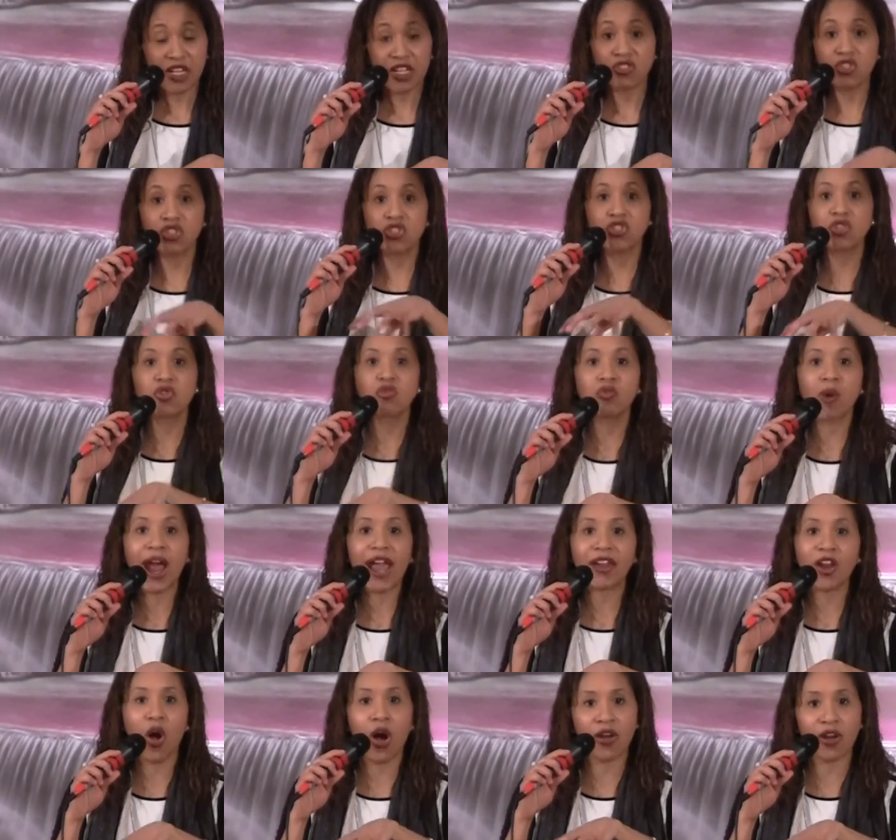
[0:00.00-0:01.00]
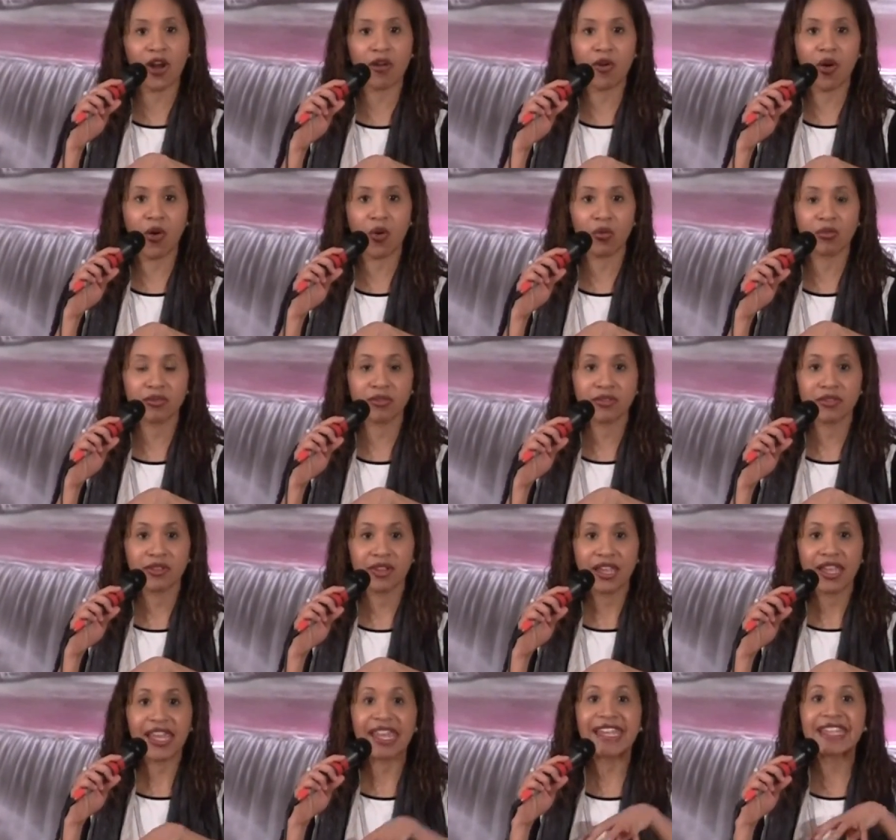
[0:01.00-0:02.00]
to do right on our own.
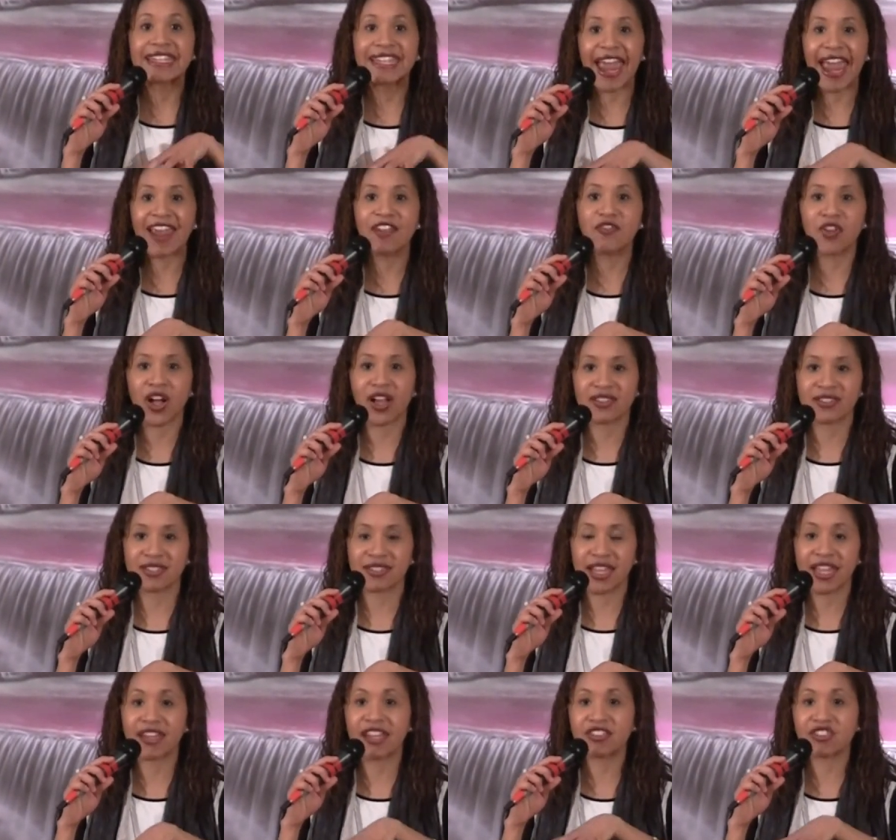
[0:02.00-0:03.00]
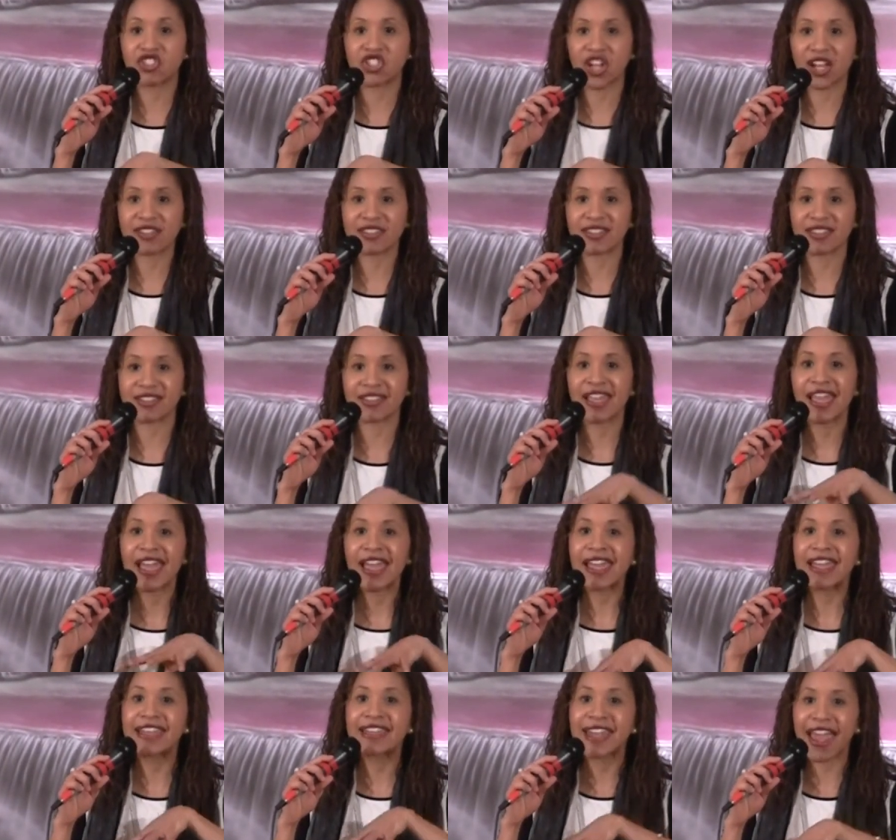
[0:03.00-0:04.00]
He gave us in His justice,
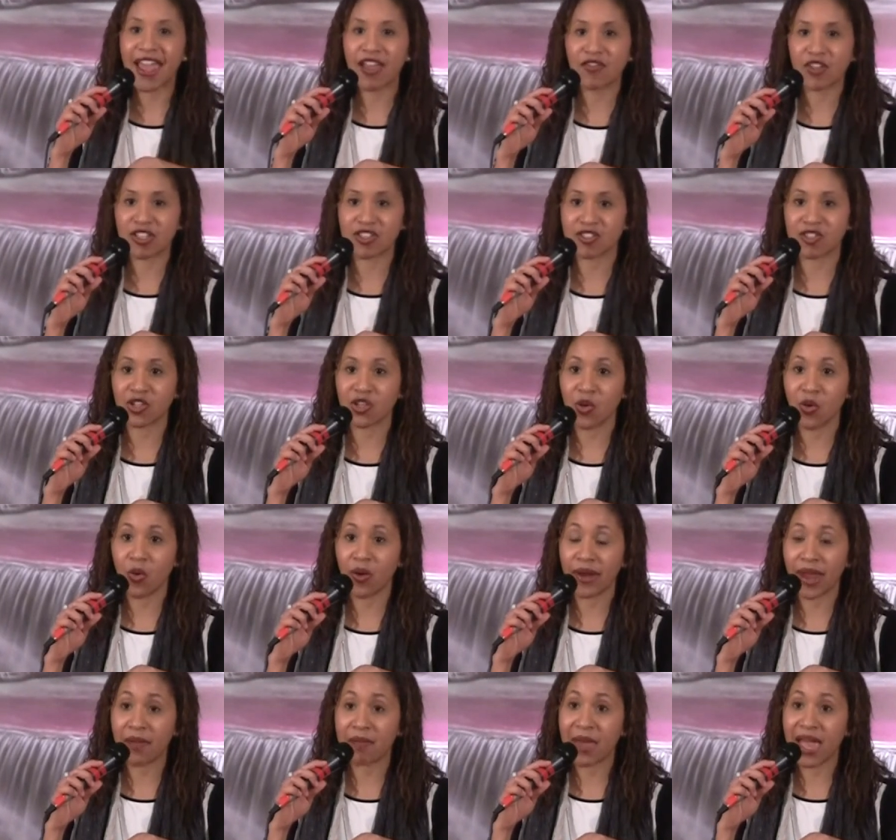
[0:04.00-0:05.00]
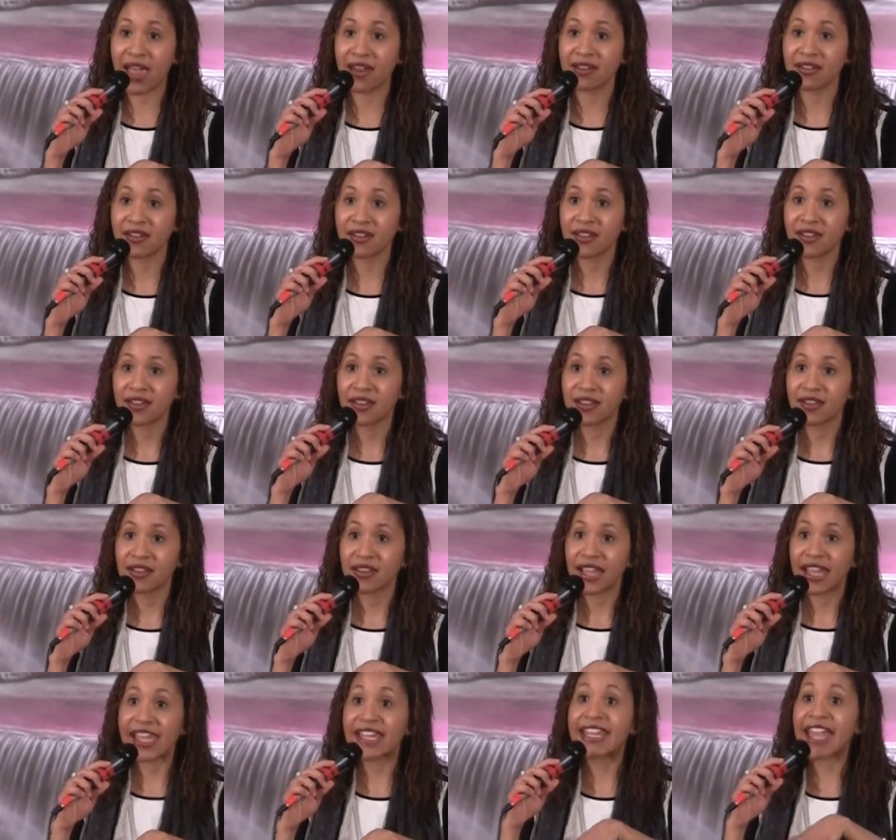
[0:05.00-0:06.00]
He gave us the Lord.
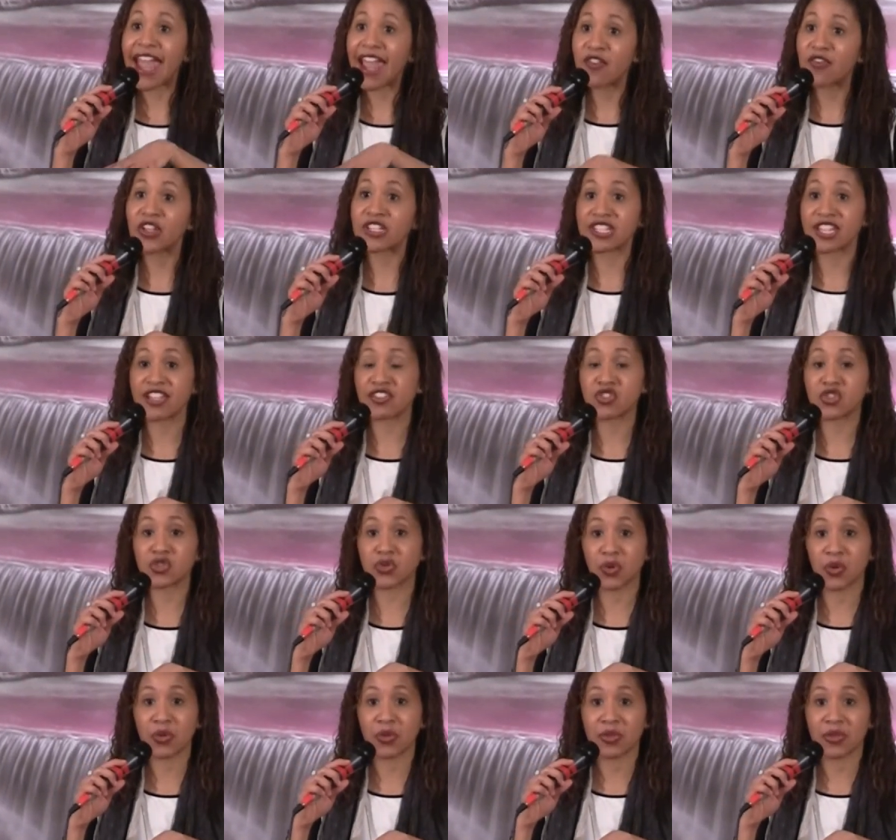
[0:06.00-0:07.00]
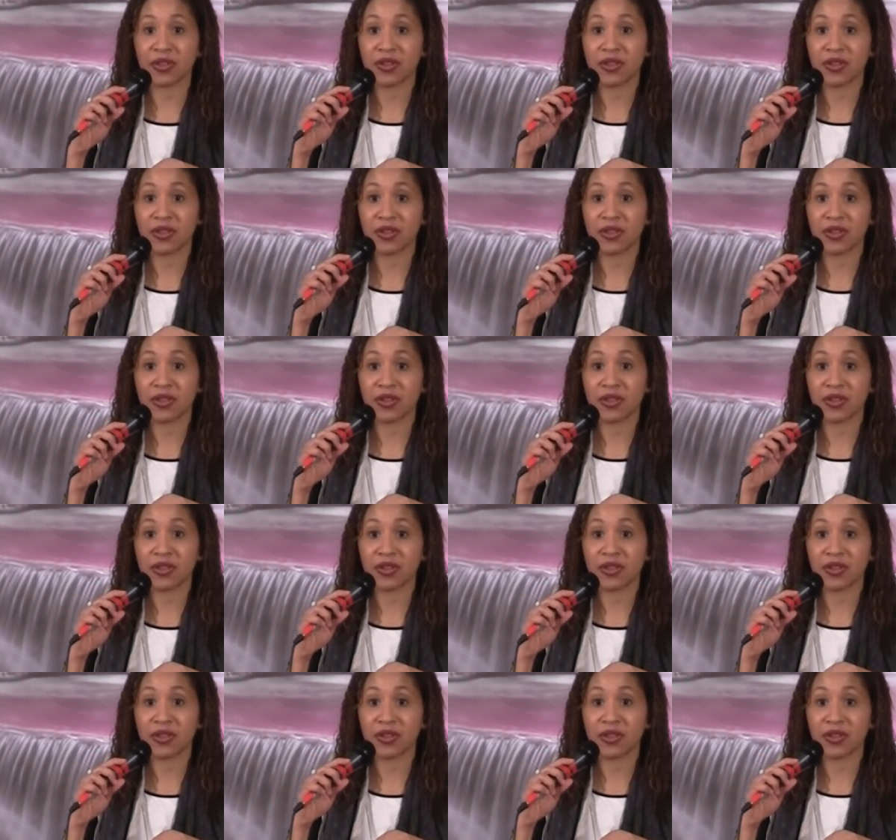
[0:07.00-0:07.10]
Amen? He gave us His truth.